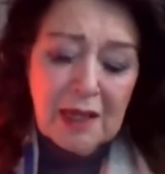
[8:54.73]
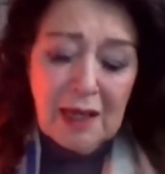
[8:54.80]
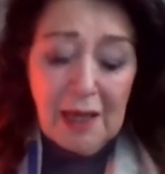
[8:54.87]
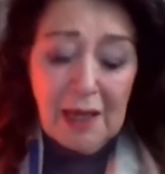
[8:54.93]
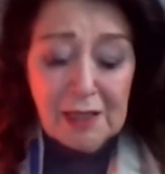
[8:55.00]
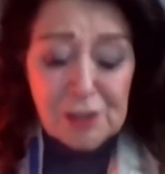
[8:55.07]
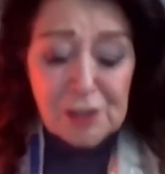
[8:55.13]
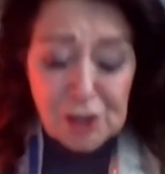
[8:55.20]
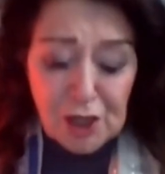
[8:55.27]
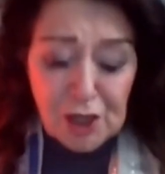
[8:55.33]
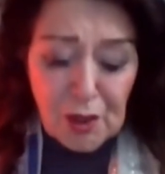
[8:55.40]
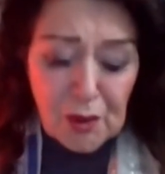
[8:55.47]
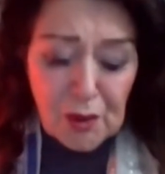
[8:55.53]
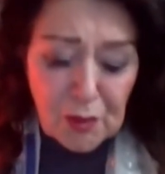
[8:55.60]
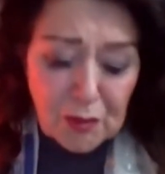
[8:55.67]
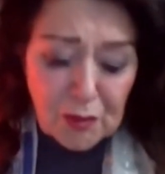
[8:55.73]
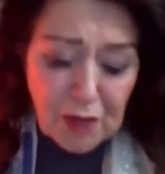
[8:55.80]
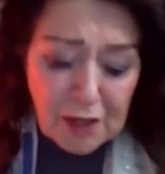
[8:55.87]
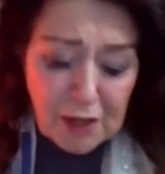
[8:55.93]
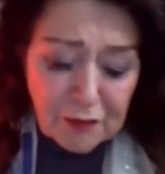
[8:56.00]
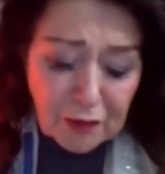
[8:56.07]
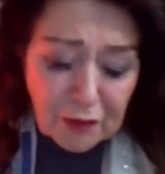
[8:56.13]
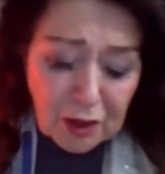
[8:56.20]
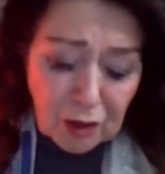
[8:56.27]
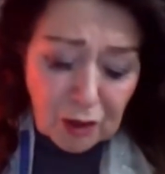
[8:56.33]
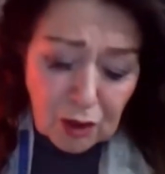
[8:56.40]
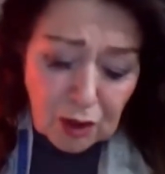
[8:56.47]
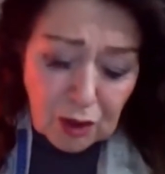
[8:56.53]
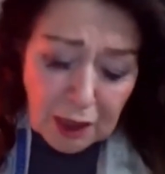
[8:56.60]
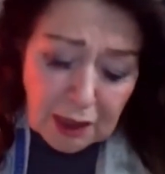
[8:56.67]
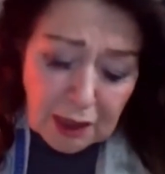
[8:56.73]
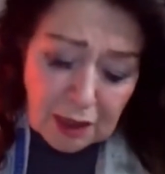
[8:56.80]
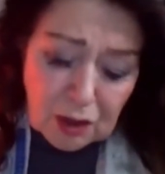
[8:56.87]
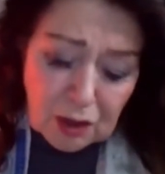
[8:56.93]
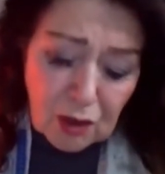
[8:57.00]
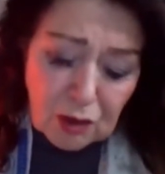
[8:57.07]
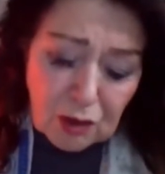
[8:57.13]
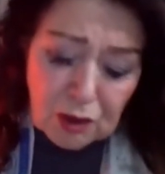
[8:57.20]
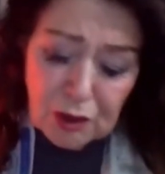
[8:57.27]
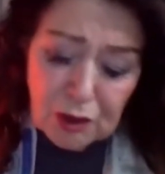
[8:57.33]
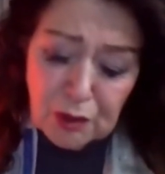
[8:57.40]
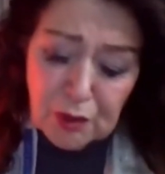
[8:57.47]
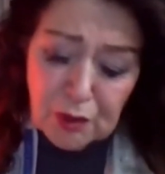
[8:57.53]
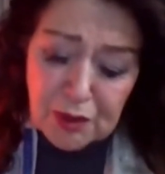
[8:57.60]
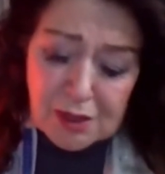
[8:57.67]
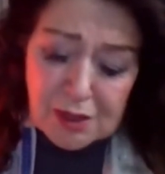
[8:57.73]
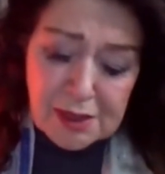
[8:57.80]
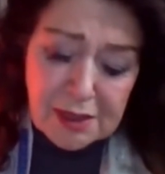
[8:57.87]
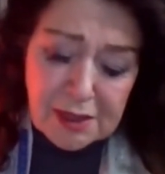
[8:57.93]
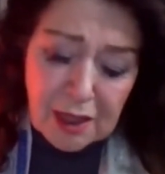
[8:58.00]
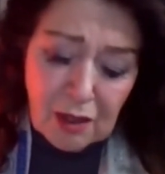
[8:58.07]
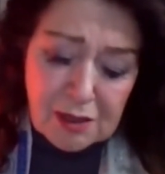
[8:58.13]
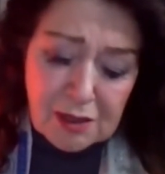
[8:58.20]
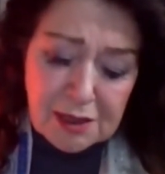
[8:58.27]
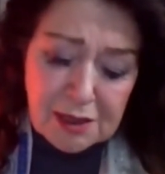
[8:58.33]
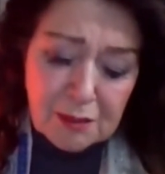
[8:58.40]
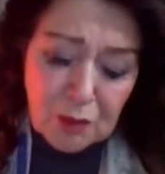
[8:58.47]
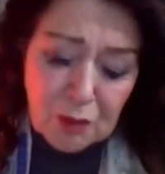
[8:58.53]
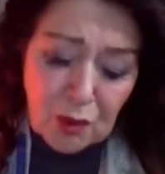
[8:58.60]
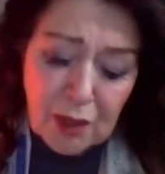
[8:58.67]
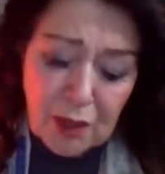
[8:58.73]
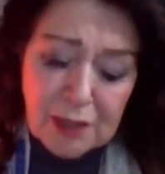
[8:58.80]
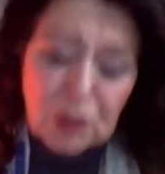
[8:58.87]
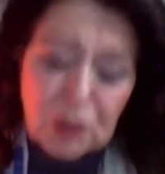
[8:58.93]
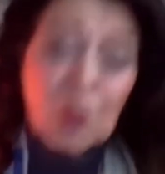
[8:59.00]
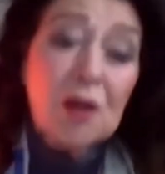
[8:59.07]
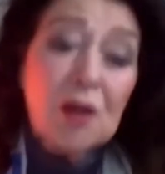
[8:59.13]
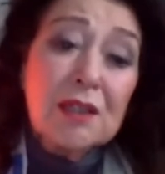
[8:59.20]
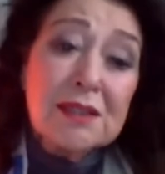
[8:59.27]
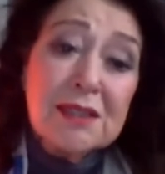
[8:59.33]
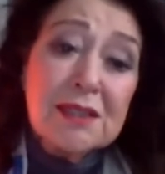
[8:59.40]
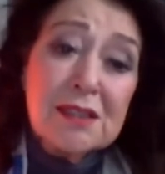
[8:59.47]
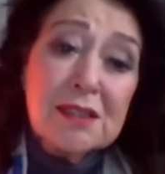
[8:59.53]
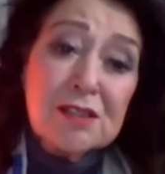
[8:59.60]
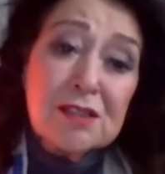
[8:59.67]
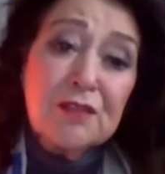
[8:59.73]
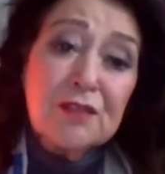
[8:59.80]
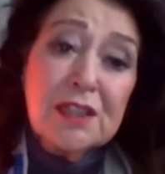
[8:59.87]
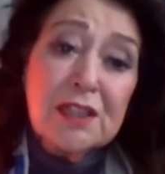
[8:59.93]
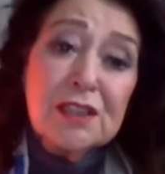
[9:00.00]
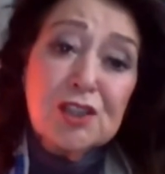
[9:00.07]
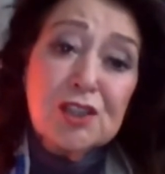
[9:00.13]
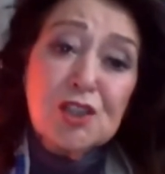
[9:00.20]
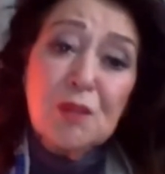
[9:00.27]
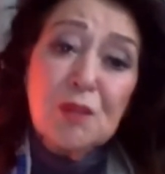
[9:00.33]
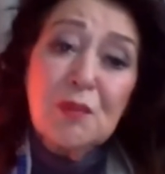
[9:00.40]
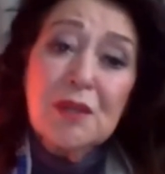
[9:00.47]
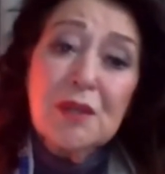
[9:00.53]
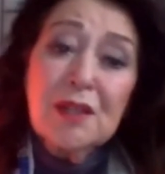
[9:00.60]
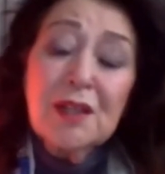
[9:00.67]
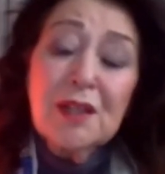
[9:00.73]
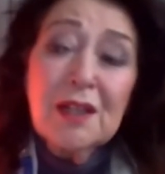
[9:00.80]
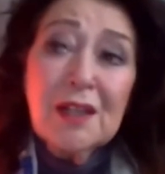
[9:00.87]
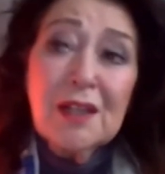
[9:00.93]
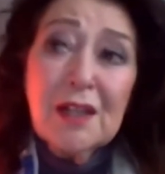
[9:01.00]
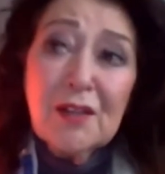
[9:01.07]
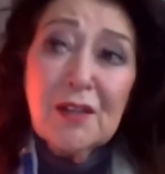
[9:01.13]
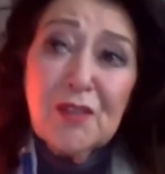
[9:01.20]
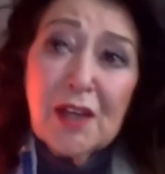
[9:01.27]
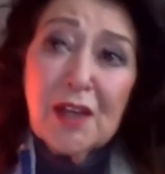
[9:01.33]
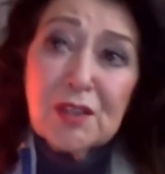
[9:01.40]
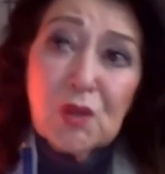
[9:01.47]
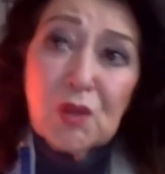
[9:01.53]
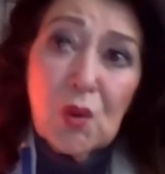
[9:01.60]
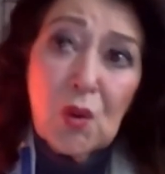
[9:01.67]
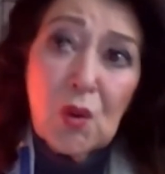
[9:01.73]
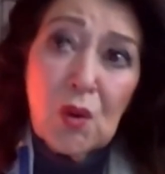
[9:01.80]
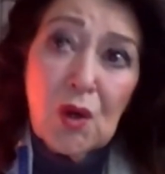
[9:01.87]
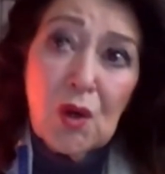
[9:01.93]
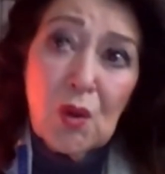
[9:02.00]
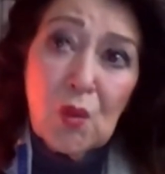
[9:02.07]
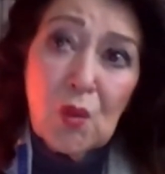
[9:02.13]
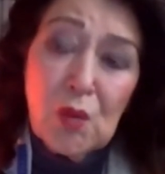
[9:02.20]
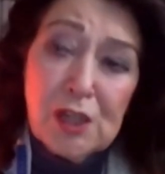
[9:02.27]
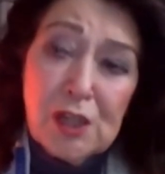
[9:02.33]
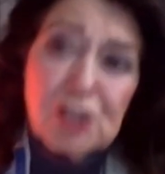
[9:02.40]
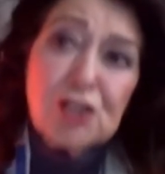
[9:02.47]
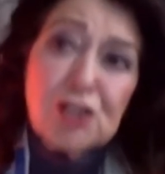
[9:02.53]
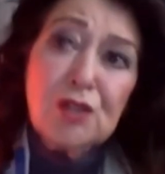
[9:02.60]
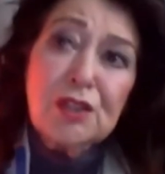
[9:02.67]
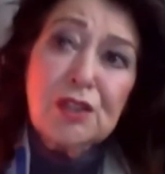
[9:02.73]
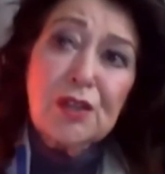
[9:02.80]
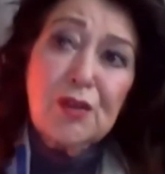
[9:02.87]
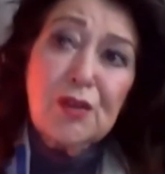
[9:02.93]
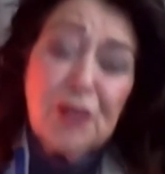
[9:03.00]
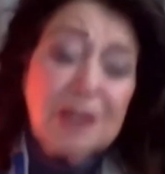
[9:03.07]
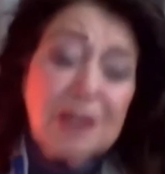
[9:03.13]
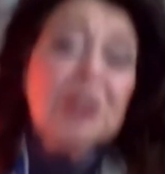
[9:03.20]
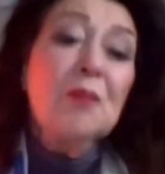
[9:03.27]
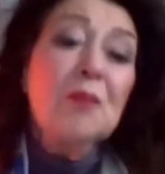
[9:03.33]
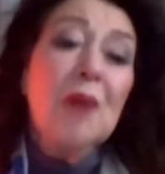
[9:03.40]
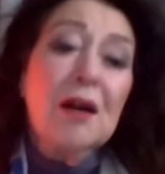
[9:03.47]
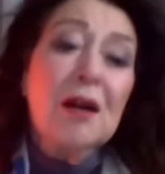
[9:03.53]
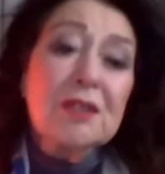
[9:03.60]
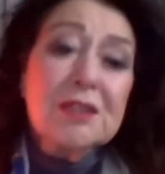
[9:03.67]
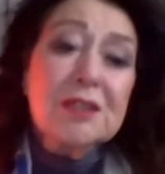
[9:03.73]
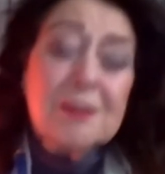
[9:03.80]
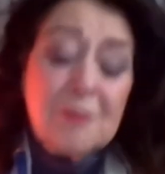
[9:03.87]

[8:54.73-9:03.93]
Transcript: And so they've, and I'll conclude with this, there are some great qualities of leadership that we should think about.